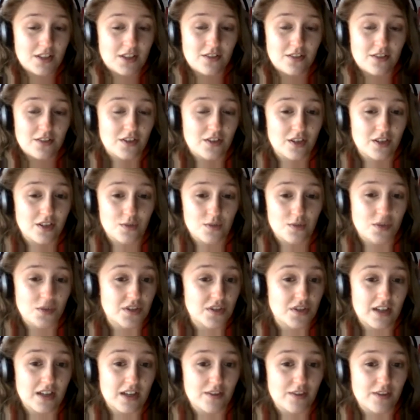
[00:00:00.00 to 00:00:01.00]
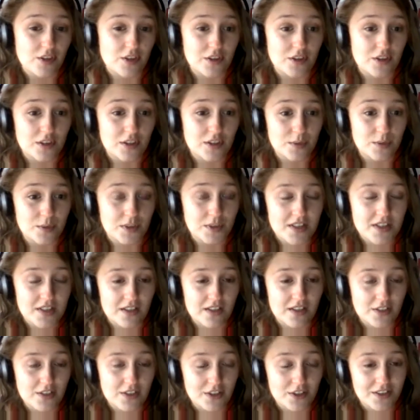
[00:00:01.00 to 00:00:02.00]
if they don't want to have it on, they don't want to
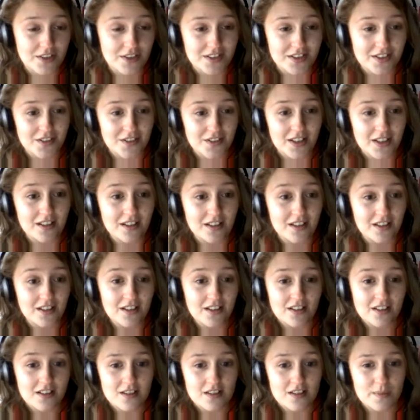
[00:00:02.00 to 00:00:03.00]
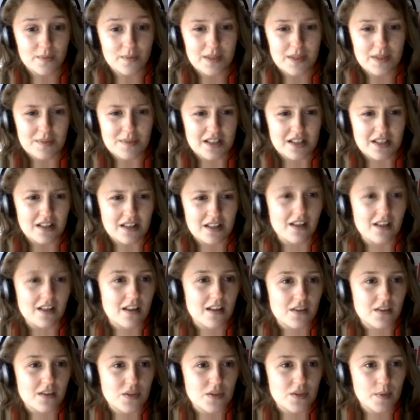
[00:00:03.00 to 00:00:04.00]
have it on, that's fine. Sometimes I think it
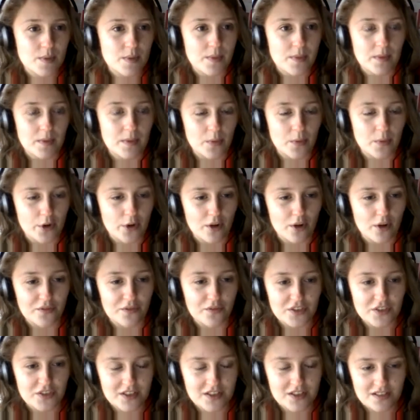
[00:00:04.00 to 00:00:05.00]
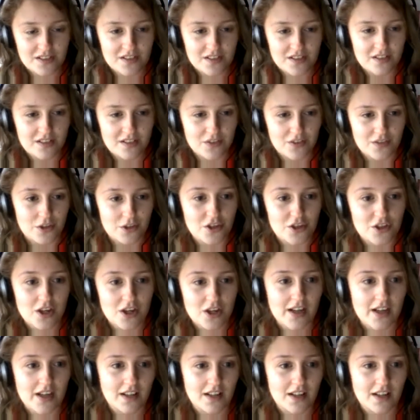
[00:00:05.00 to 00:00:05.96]
gives them a bit more confidence if they're shy.